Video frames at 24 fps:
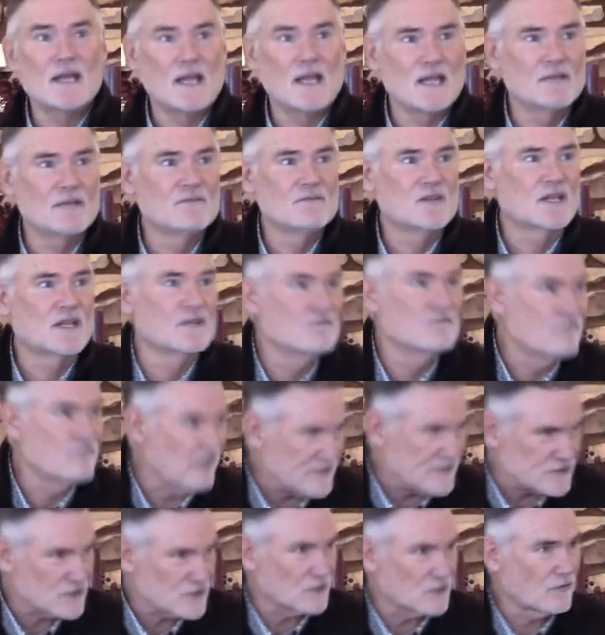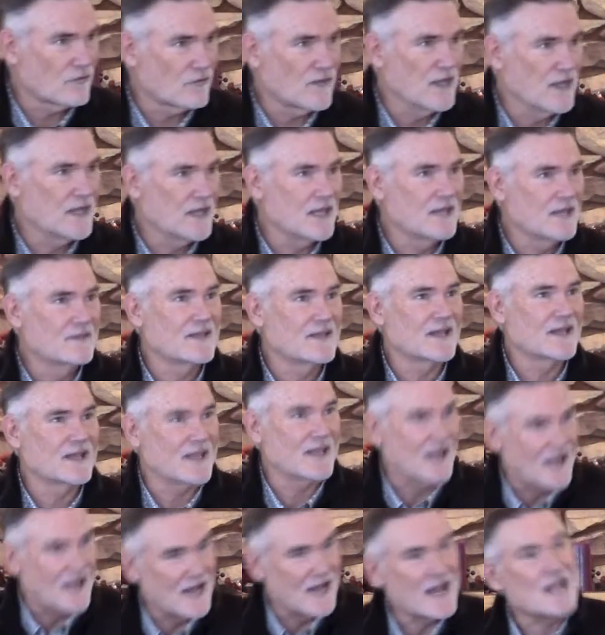in conventional thinking, that
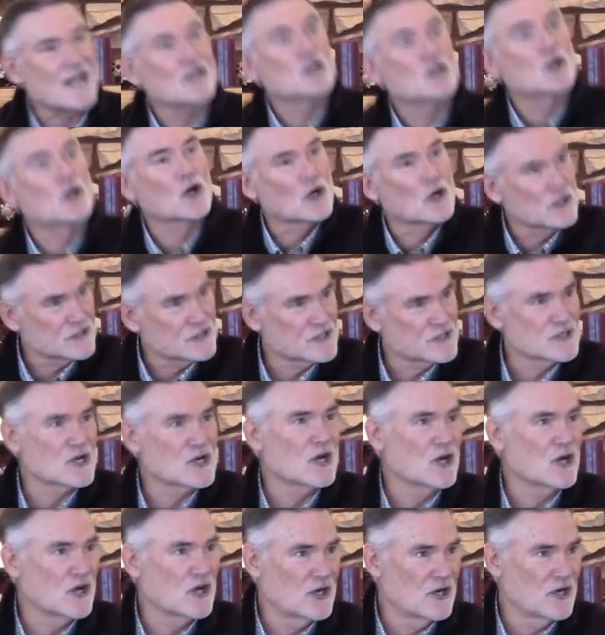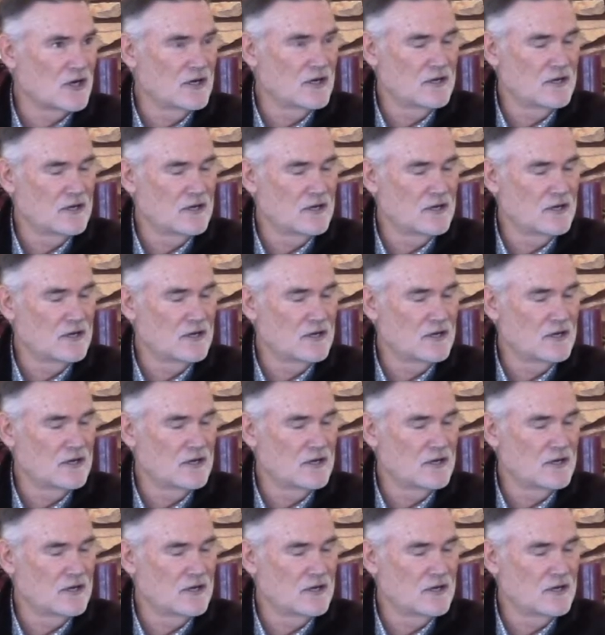God had cursed her.